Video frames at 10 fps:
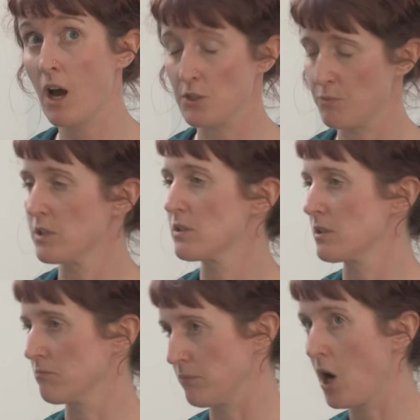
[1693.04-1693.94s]

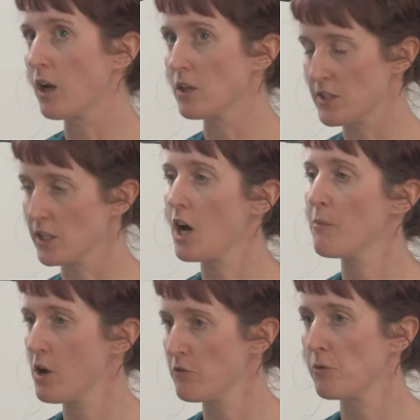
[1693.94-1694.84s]
husbands and partners had
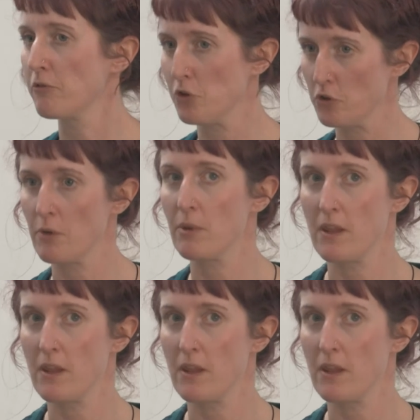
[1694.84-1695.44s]
come over before them,